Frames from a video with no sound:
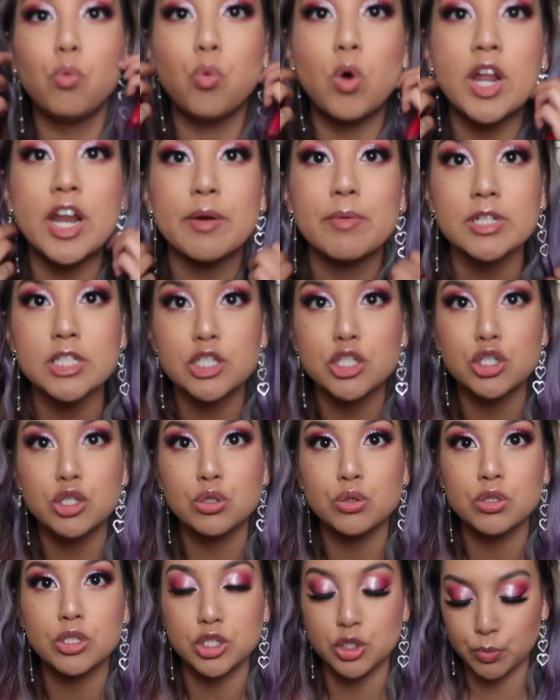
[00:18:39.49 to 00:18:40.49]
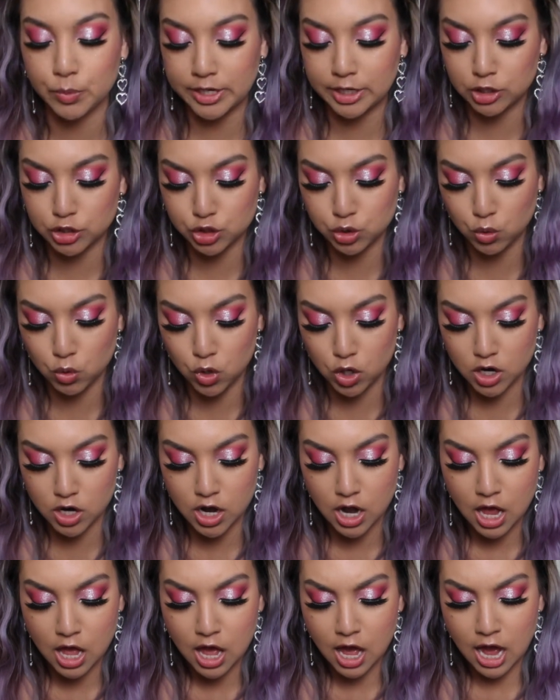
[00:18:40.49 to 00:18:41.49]
when I went to the sweetener
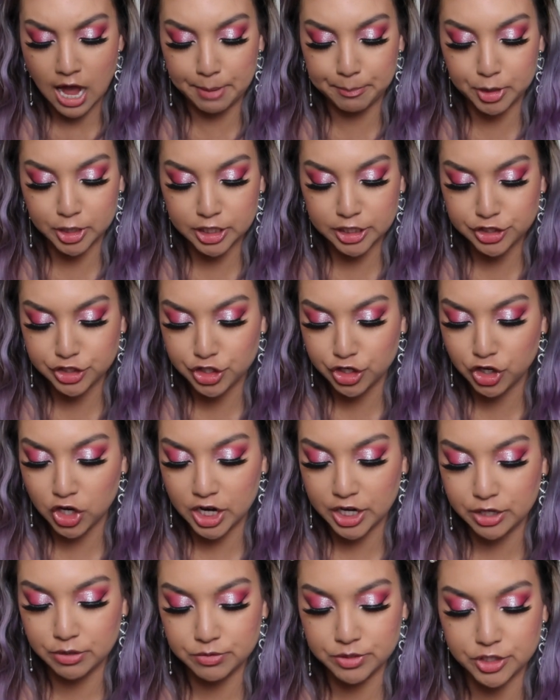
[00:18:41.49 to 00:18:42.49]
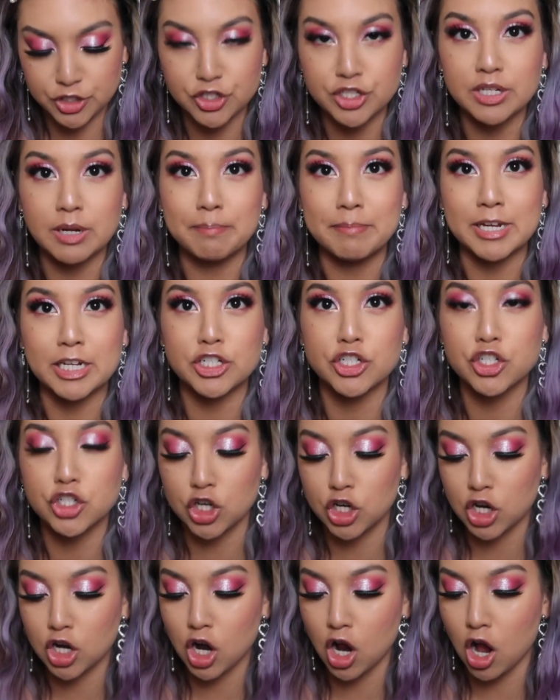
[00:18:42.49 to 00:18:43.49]
tour, I'm pretty sure I used just a
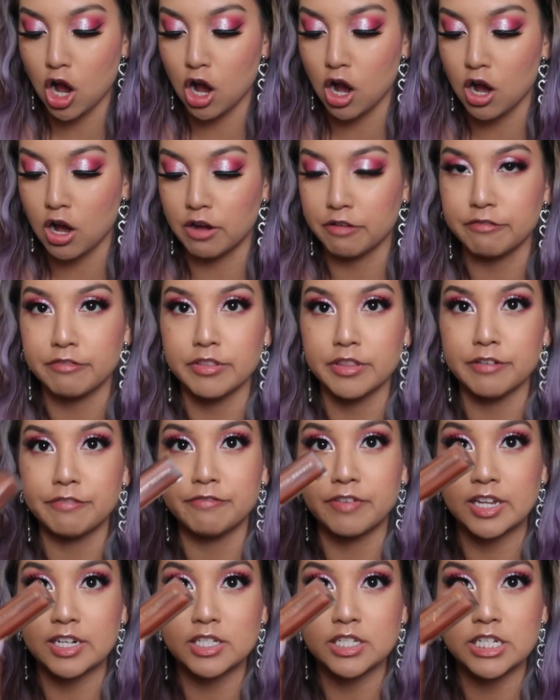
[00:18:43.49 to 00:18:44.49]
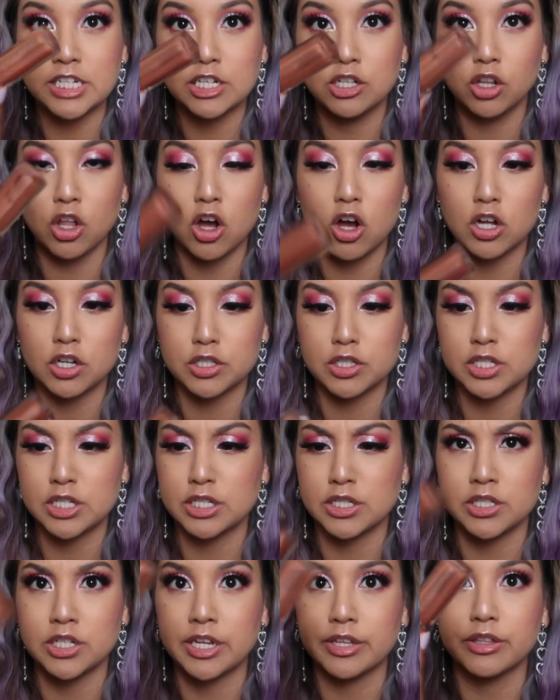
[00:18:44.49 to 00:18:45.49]
mixture of the Fenty gloss,
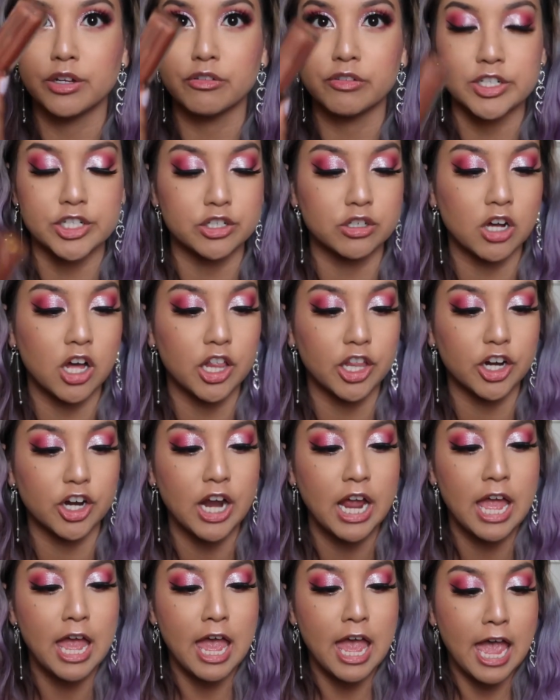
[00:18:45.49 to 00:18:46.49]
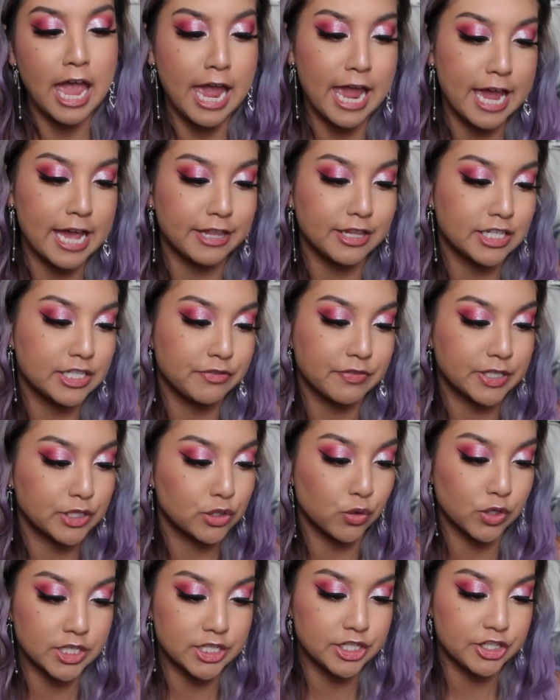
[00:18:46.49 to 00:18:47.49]
this is like the original color, and this
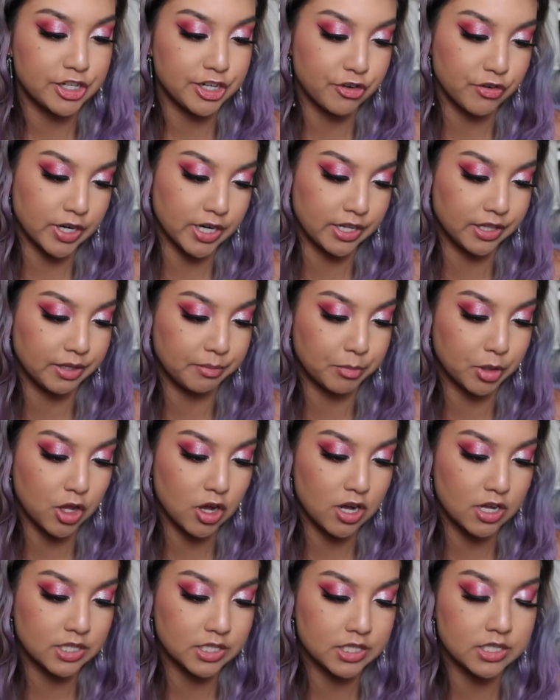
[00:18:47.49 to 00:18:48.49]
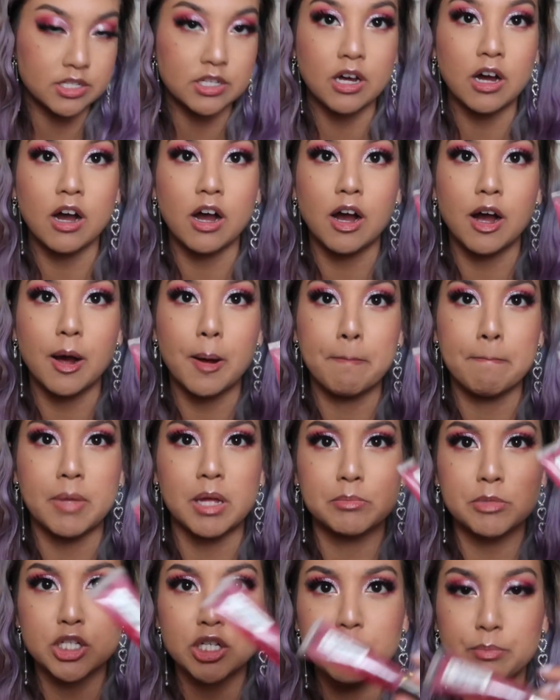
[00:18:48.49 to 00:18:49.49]
Victoria's Secret lip gloss.
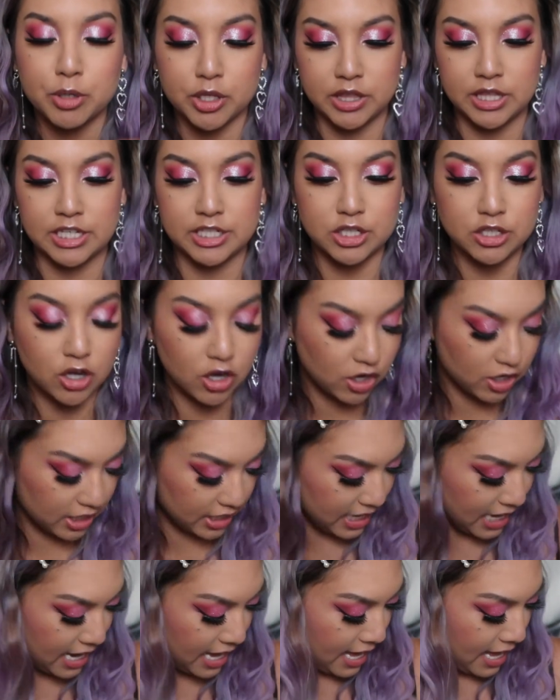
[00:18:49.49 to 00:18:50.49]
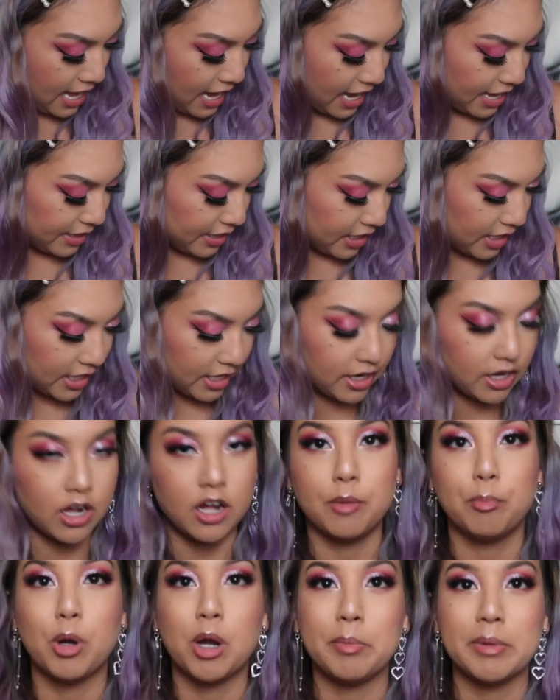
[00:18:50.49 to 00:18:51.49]
I'm just gonna put this on, and then
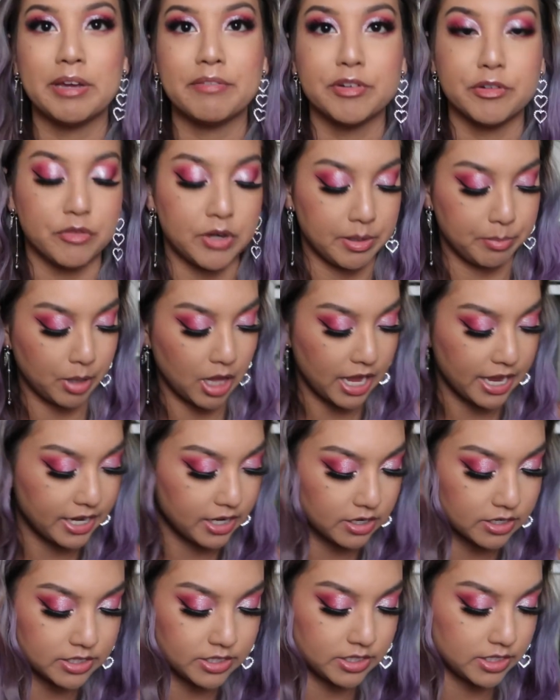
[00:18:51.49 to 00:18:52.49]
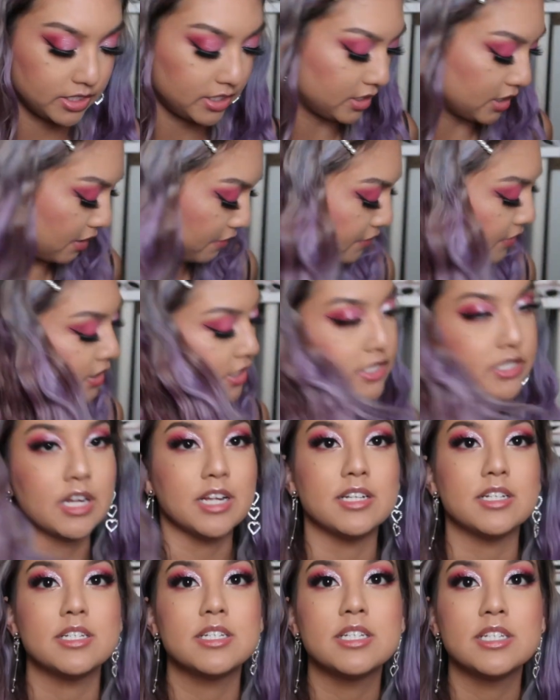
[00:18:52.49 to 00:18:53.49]
I'll probably have to reapply it because this stuff does
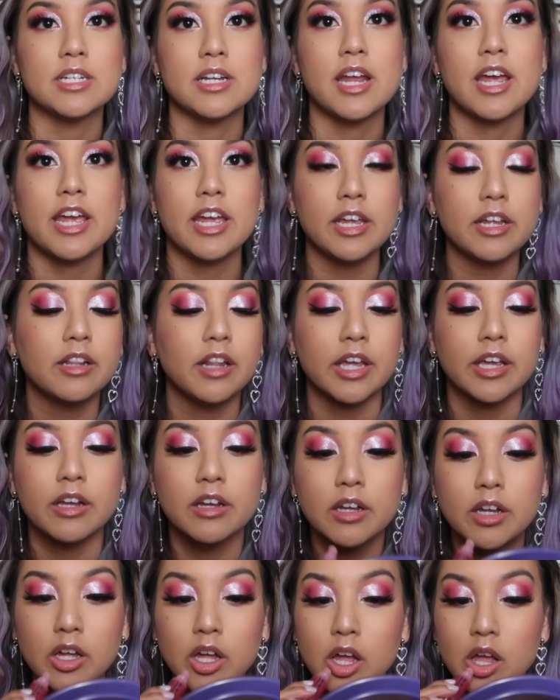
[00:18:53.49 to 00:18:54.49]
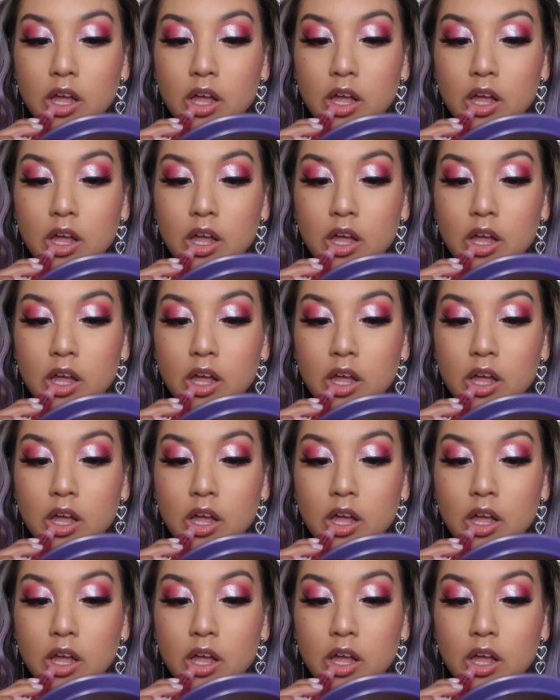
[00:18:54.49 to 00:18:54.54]
not stay, like,